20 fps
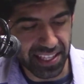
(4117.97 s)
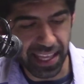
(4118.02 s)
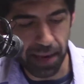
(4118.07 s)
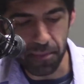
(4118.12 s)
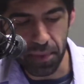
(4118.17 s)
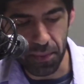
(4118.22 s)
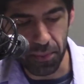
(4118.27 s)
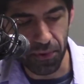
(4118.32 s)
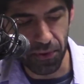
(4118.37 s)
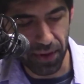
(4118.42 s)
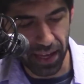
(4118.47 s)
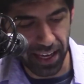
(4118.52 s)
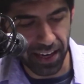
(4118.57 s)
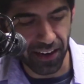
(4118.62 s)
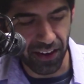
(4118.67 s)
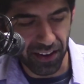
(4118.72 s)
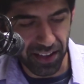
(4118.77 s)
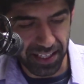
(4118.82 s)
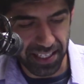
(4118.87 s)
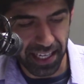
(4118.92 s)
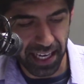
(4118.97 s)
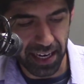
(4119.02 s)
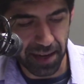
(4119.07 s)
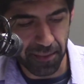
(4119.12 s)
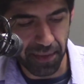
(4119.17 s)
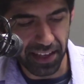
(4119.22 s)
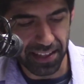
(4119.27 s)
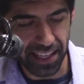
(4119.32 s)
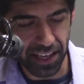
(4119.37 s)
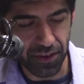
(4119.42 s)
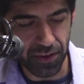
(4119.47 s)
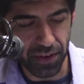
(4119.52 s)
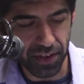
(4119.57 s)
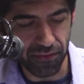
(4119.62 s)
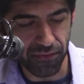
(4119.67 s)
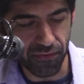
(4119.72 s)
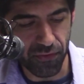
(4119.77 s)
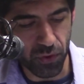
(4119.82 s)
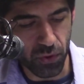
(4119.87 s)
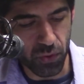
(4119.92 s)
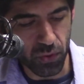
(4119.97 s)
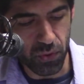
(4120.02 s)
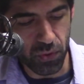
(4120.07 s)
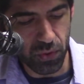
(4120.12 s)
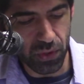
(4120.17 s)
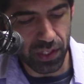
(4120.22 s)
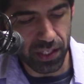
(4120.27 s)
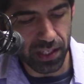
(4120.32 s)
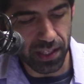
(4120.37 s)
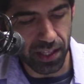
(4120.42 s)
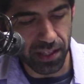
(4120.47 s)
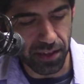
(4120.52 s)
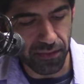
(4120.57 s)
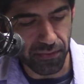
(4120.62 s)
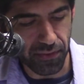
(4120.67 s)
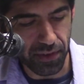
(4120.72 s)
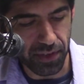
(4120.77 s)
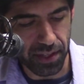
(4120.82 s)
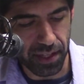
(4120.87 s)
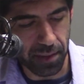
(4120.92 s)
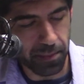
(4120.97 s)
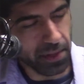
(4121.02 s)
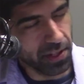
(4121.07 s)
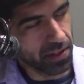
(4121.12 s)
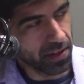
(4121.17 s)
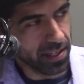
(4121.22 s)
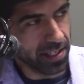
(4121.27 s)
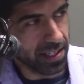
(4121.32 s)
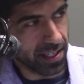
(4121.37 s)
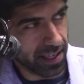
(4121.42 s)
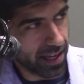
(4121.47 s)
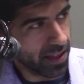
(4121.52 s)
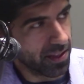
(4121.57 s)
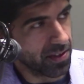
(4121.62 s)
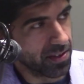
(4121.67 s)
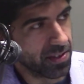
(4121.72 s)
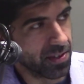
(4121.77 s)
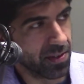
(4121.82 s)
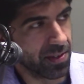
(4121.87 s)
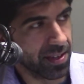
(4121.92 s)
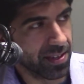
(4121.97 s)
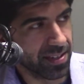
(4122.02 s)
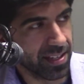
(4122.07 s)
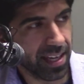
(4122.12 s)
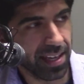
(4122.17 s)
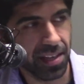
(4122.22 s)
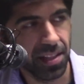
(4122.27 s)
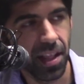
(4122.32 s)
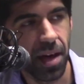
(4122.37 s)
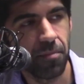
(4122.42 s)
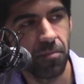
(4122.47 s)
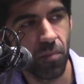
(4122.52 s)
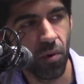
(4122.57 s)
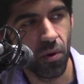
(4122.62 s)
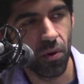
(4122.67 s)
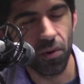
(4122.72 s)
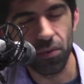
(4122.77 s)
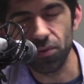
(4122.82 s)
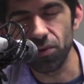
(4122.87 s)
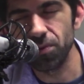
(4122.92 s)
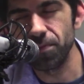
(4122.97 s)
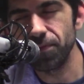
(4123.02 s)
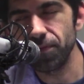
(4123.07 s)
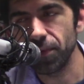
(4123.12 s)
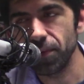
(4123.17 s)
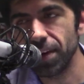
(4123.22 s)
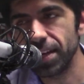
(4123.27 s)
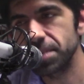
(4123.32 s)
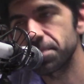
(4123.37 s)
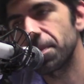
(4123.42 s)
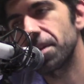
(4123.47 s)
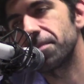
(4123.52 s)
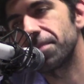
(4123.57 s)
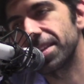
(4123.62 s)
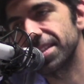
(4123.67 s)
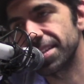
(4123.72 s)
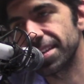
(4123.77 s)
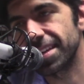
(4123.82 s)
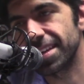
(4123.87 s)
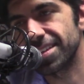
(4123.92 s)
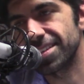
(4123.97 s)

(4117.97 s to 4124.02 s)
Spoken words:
that people were getting all excited about, that you could fuse the different abilities together. So there's like a lot more room for experimenting and